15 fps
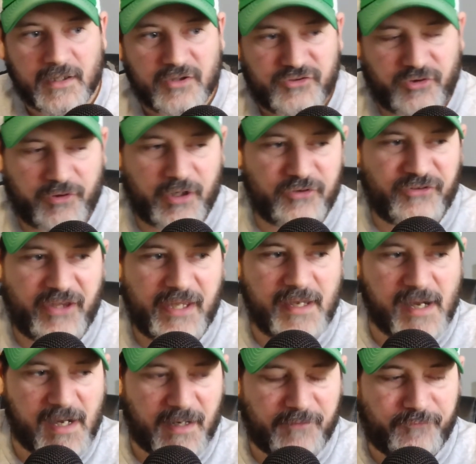So there's
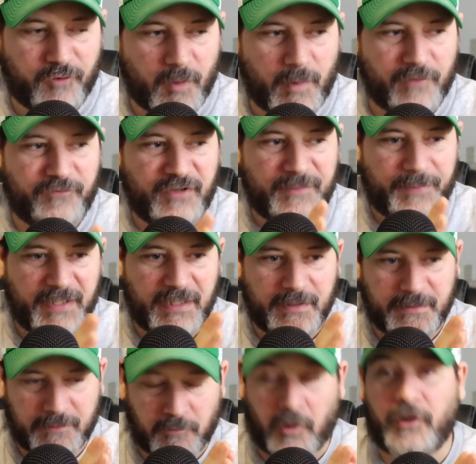a former
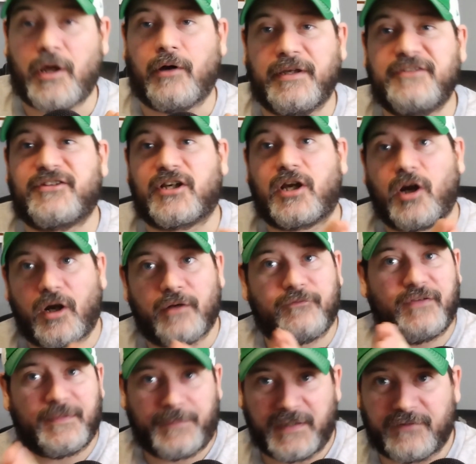VP, well, no, he's the current
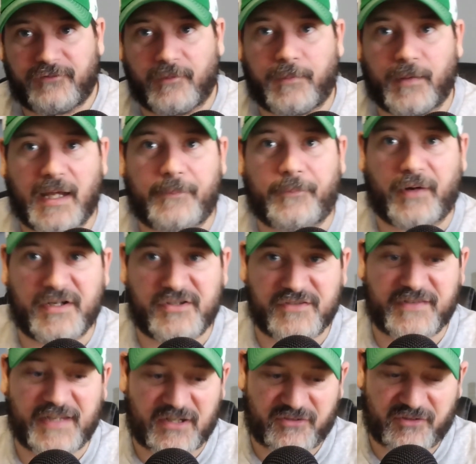VP of football
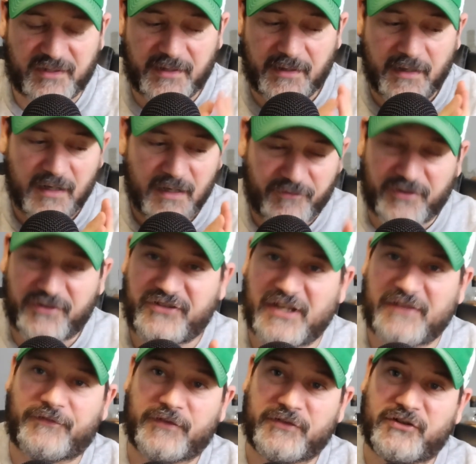operations, actually, for the
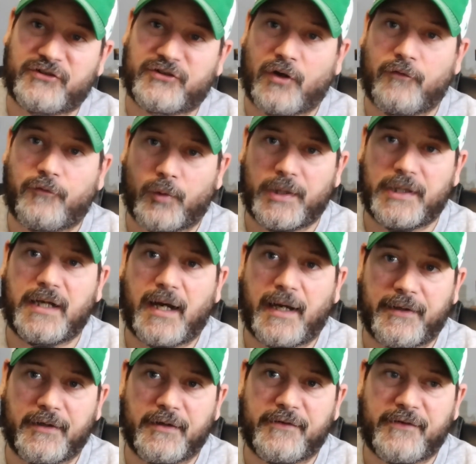San Francisco
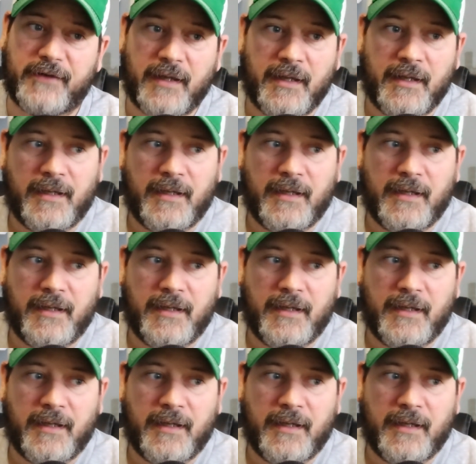49ers.